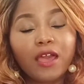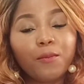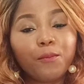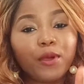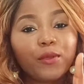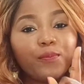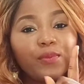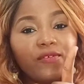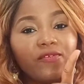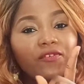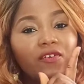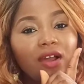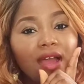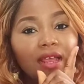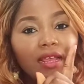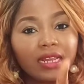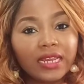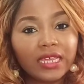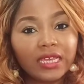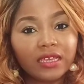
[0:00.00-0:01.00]
But before
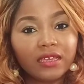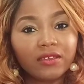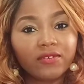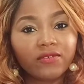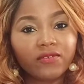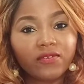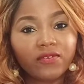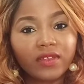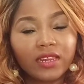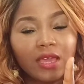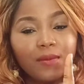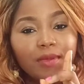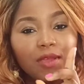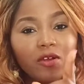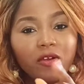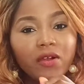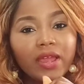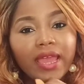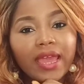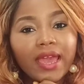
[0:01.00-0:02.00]
I leave, let me
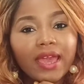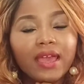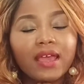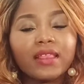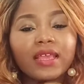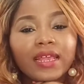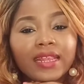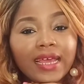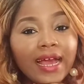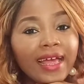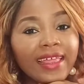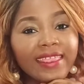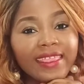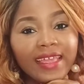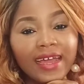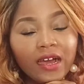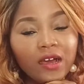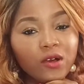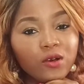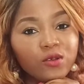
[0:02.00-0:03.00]
go ahead and
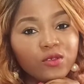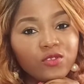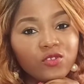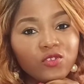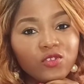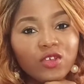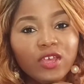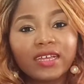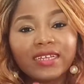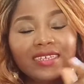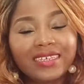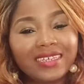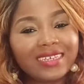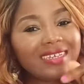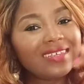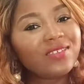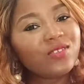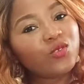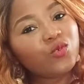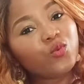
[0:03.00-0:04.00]
announce
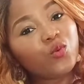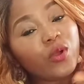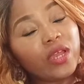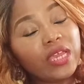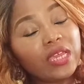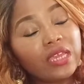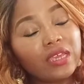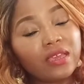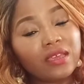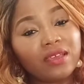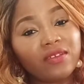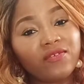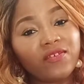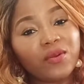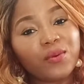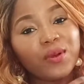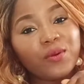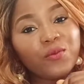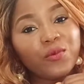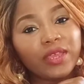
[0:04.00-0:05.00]
this week
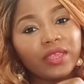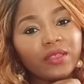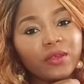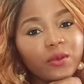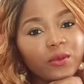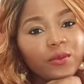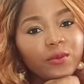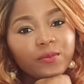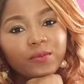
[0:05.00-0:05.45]
giveaway winner.